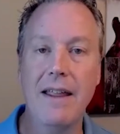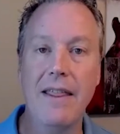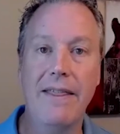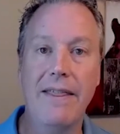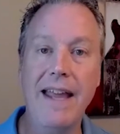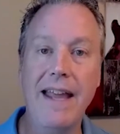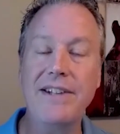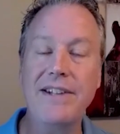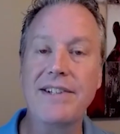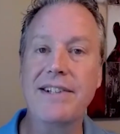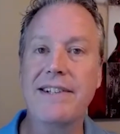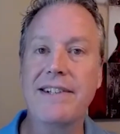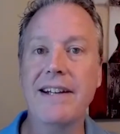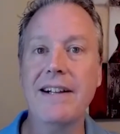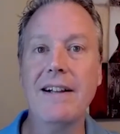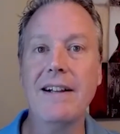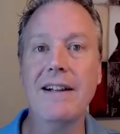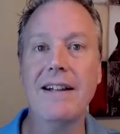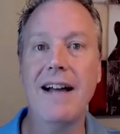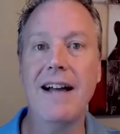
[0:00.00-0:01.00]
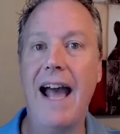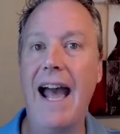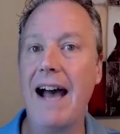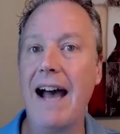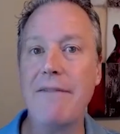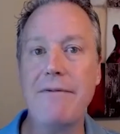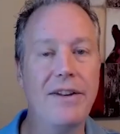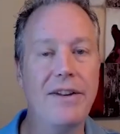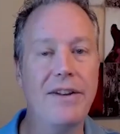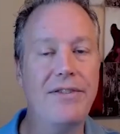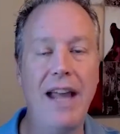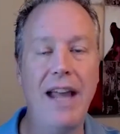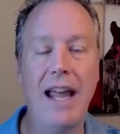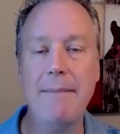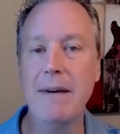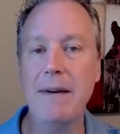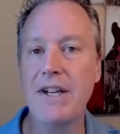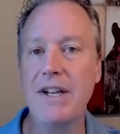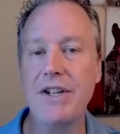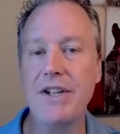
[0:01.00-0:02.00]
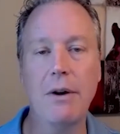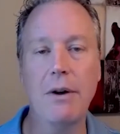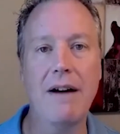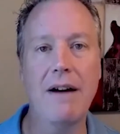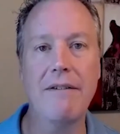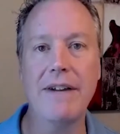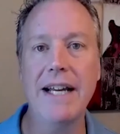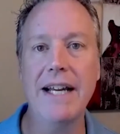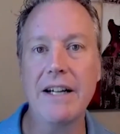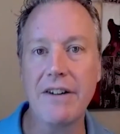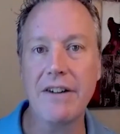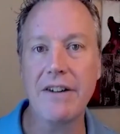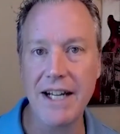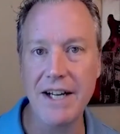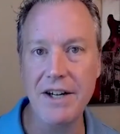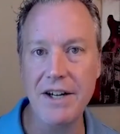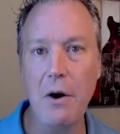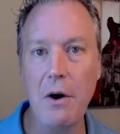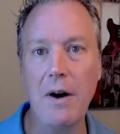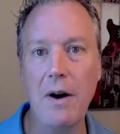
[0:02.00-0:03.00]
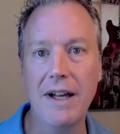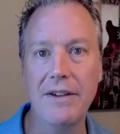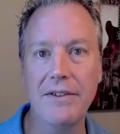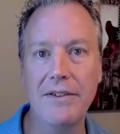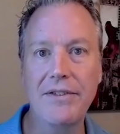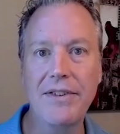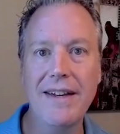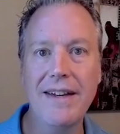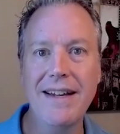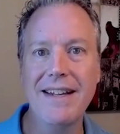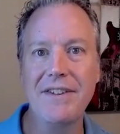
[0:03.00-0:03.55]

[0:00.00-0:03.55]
They still have this same issue of hearing a noise.